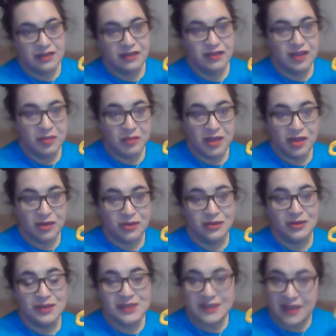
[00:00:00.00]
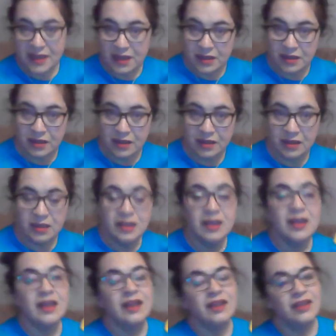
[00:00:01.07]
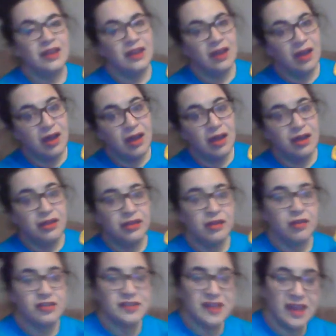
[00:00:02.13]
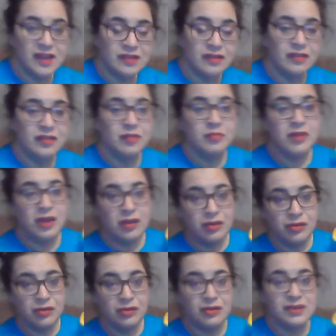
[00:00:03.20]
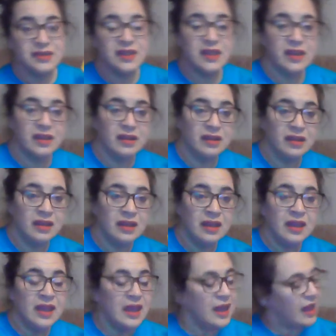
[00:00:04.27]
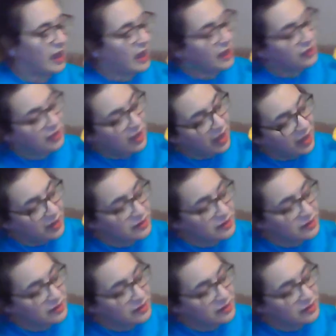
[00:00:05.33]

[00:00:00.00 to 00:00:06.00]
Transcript: of the mountain. The other side of the mountain. And that